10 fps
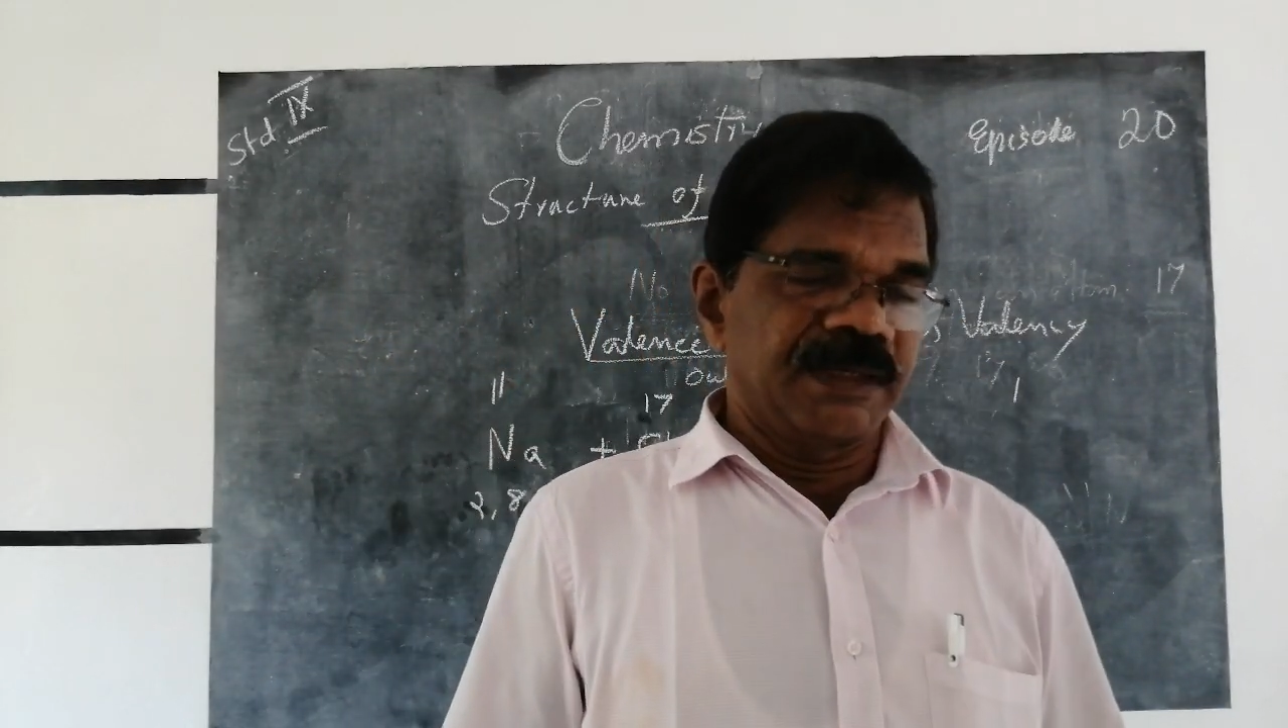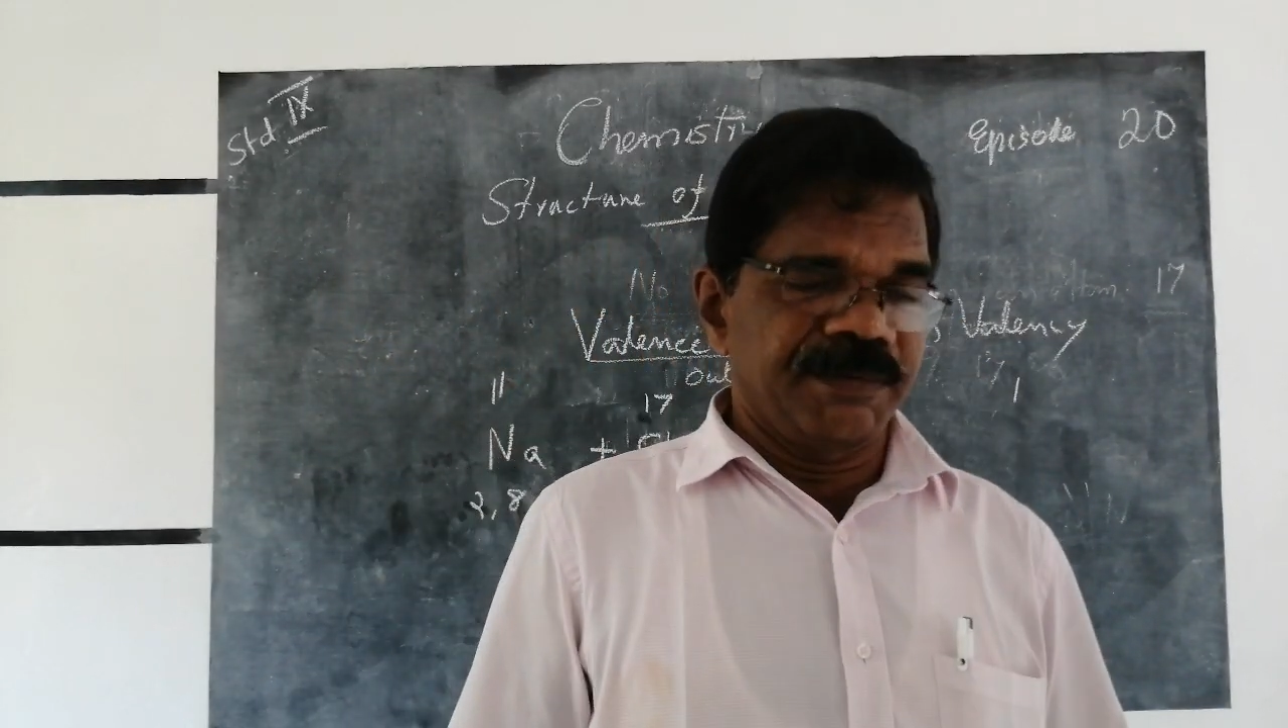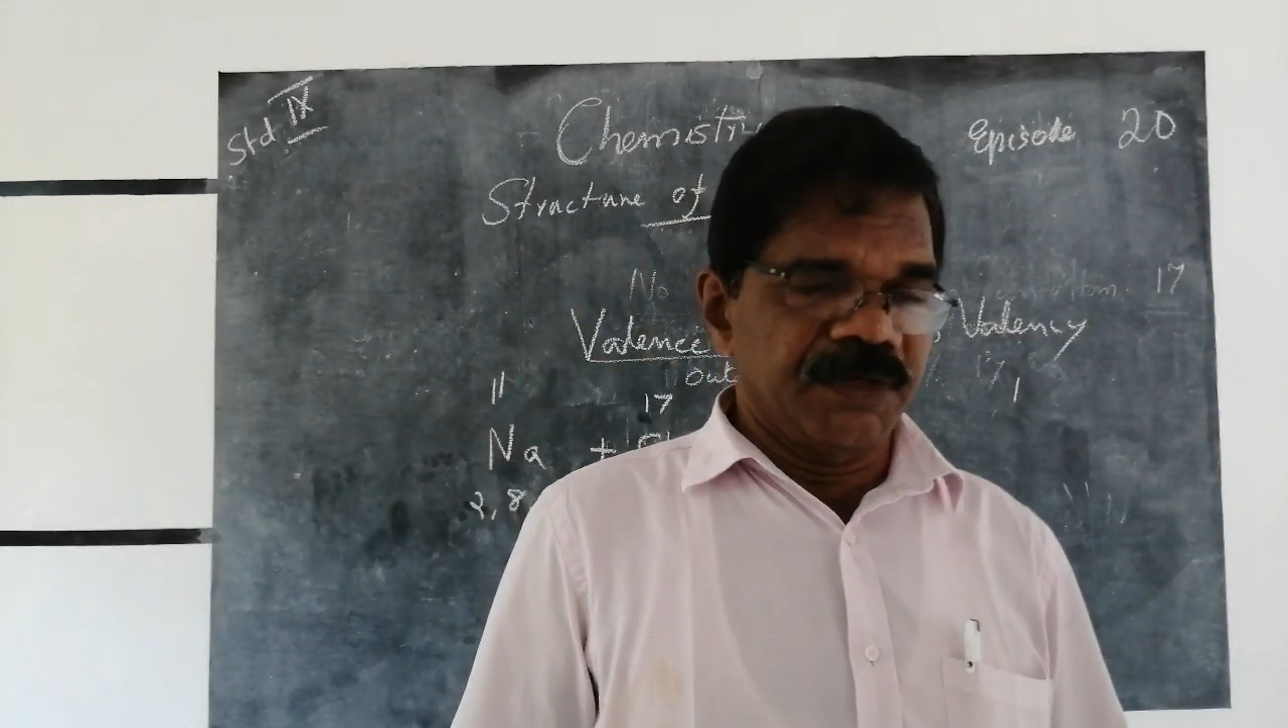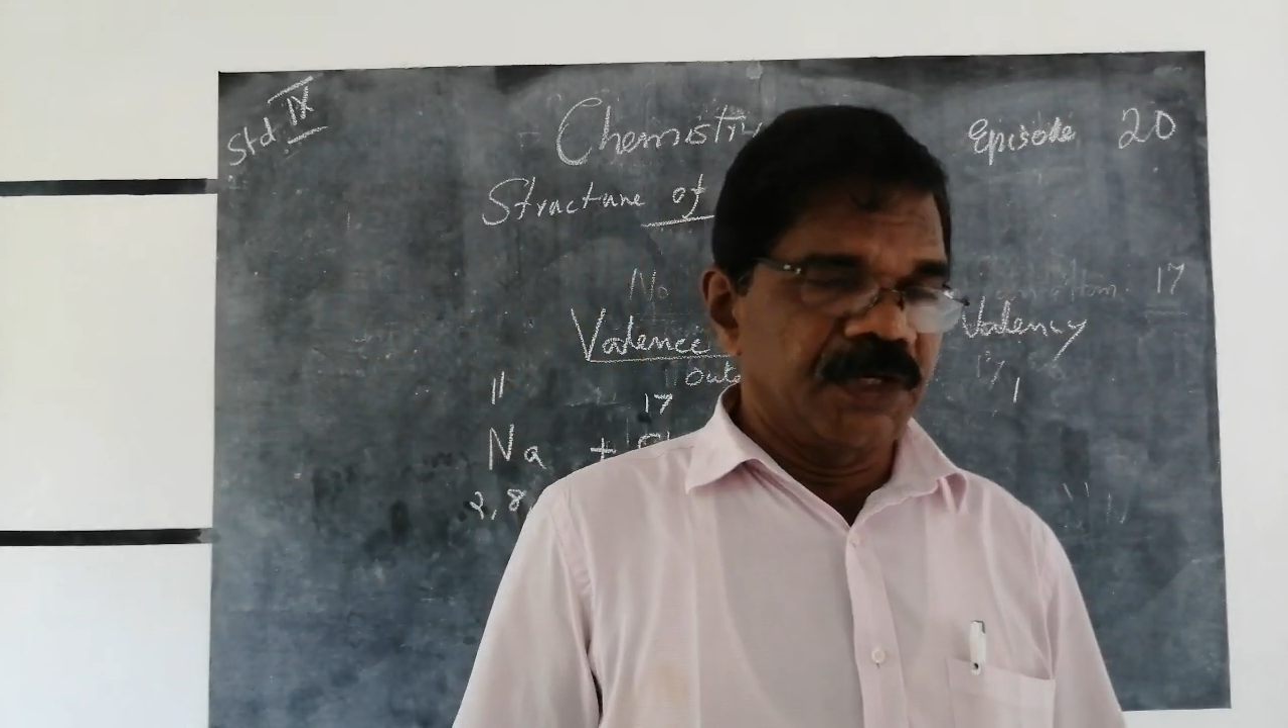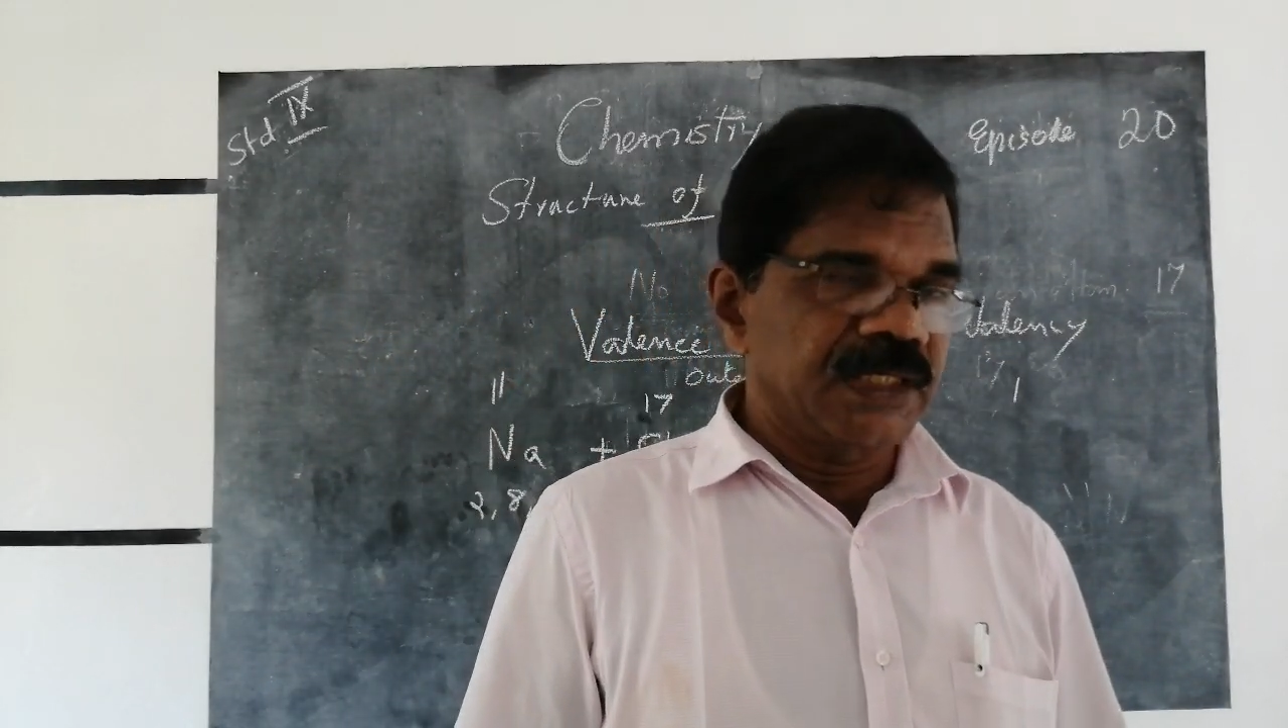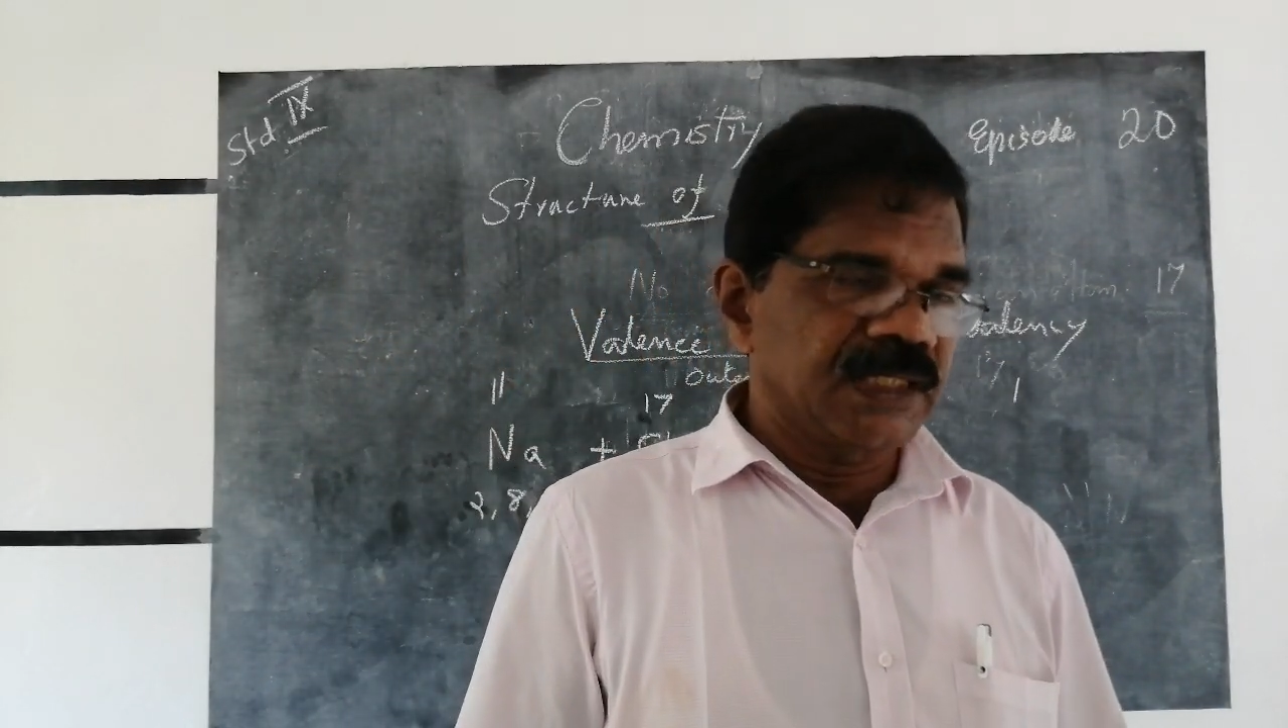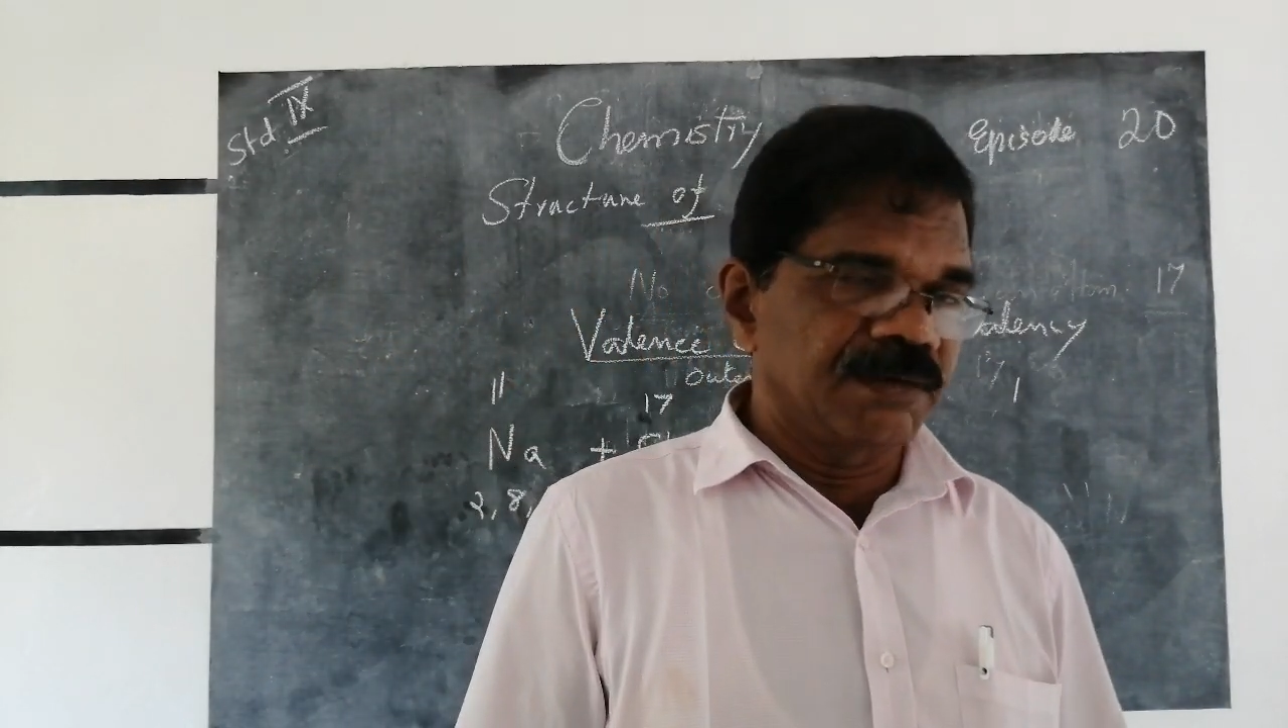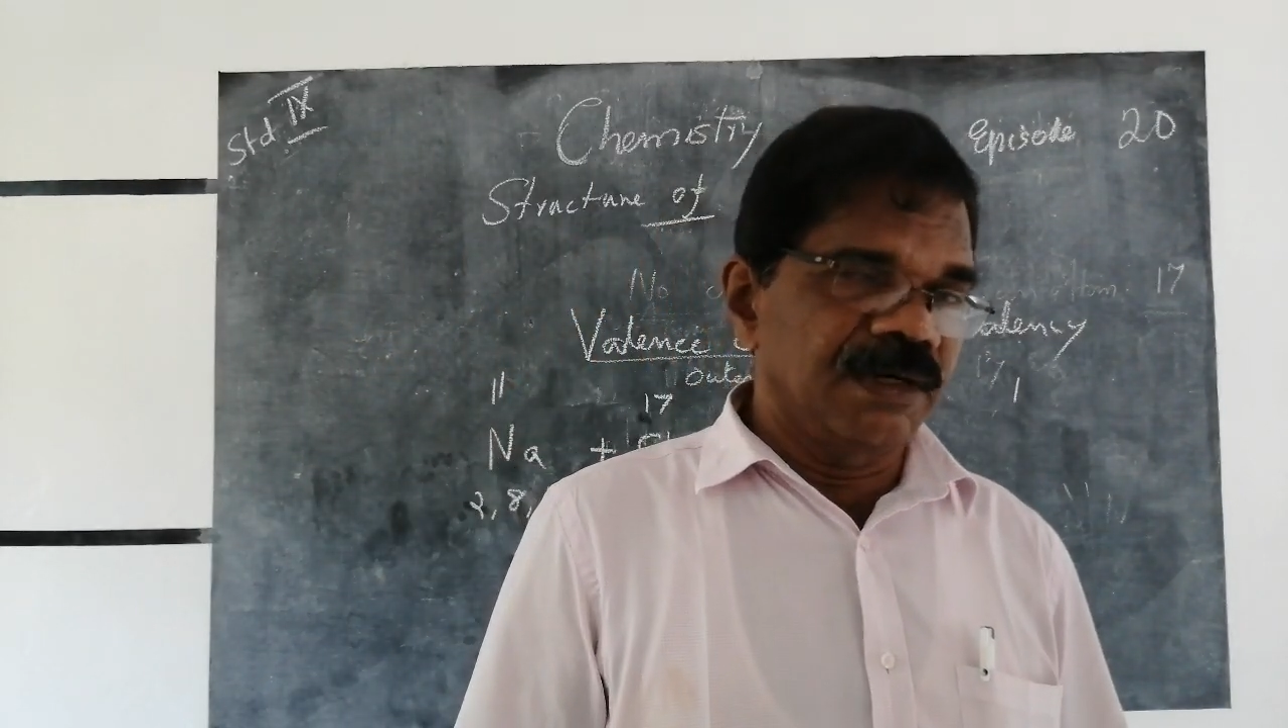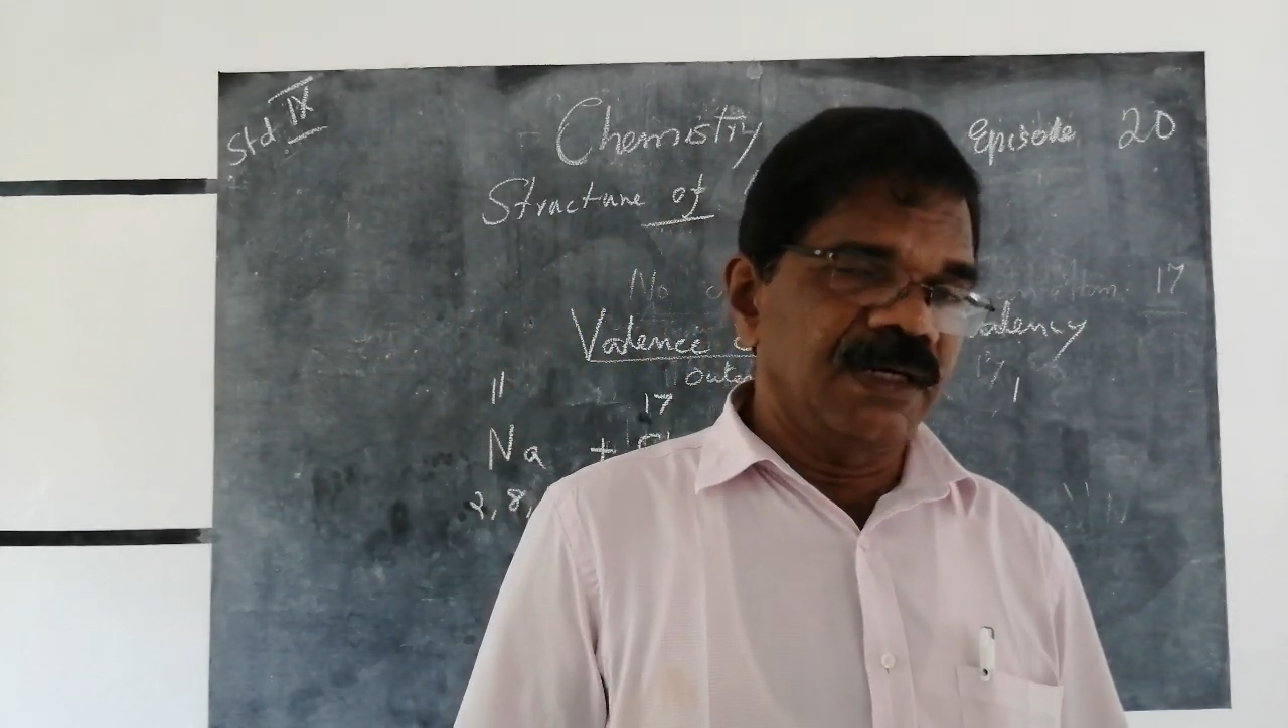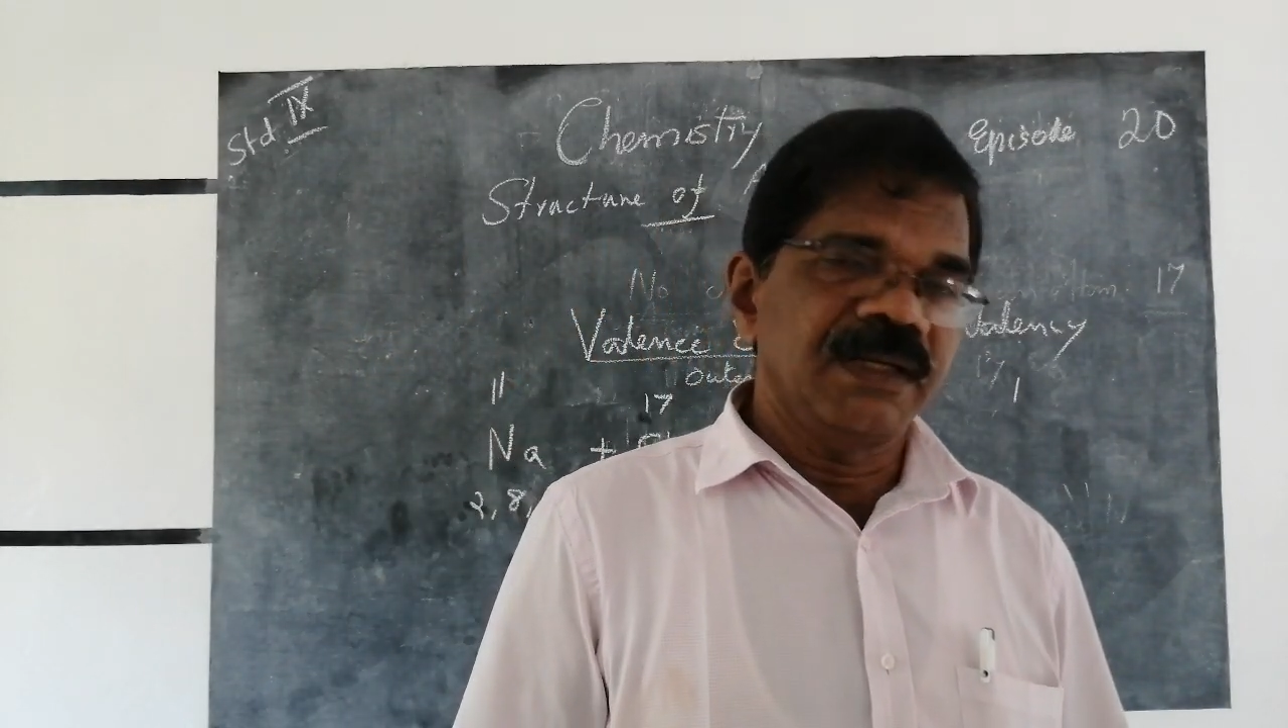the periodic
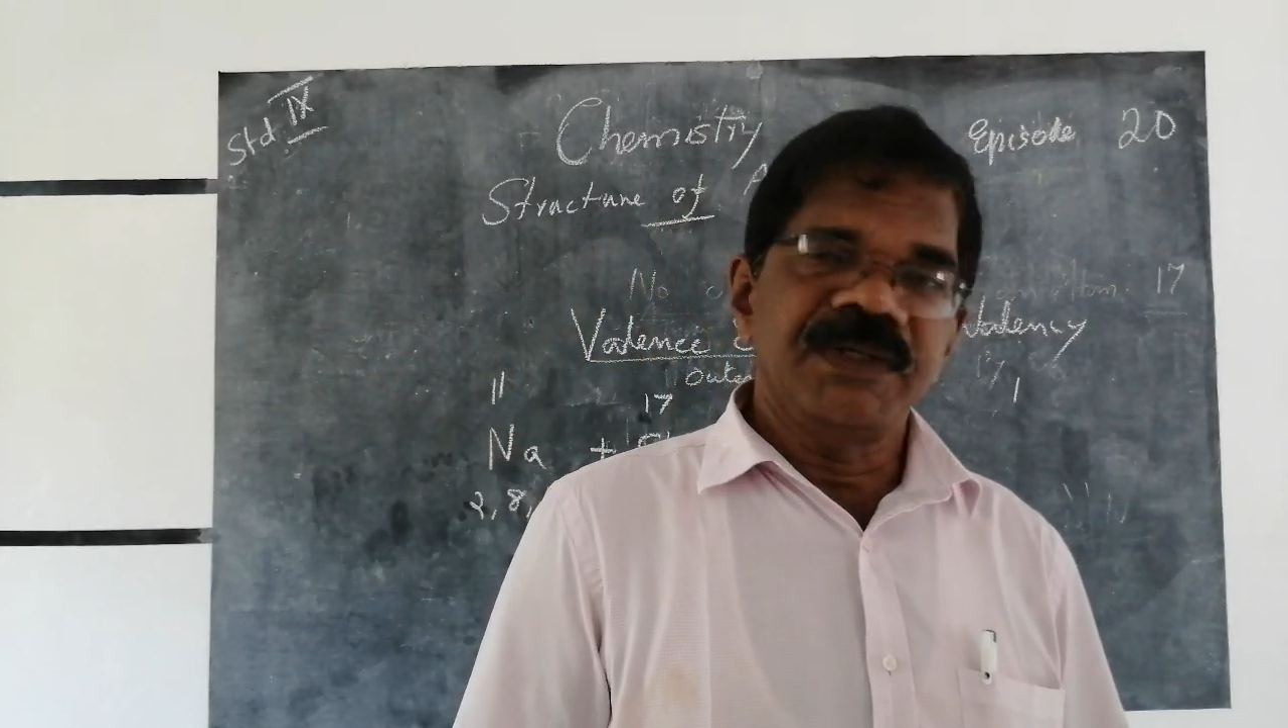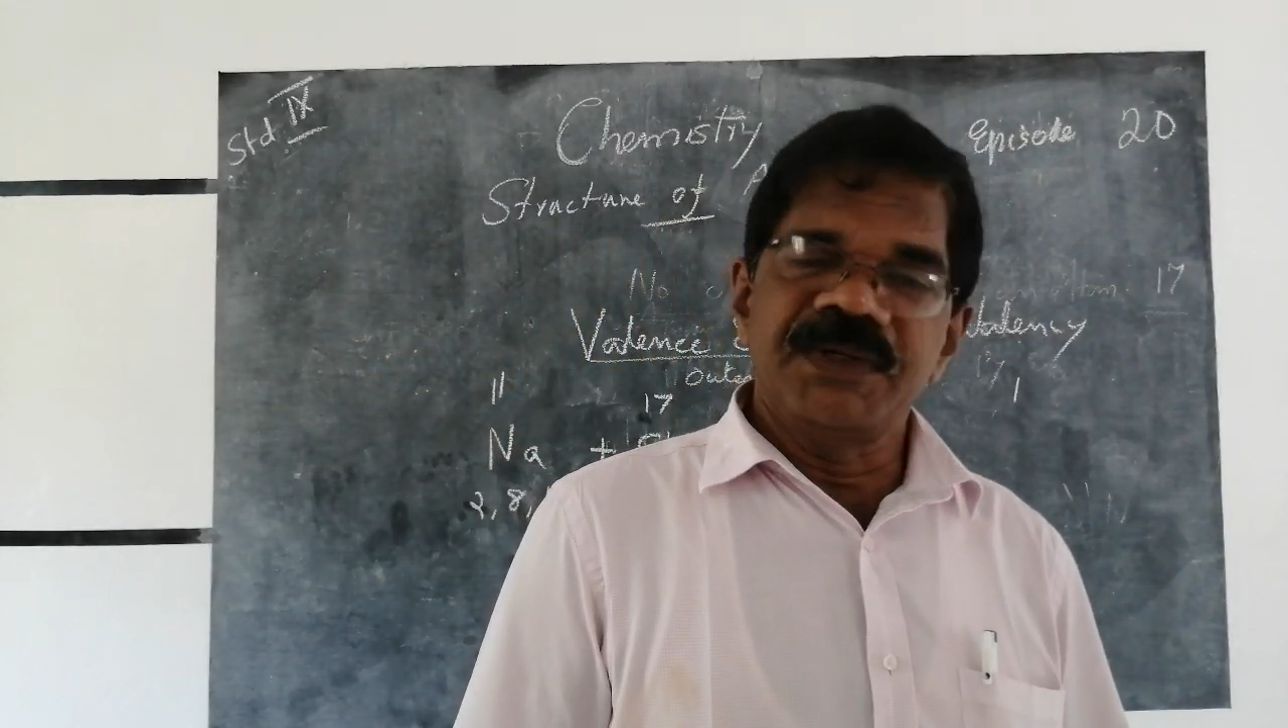table.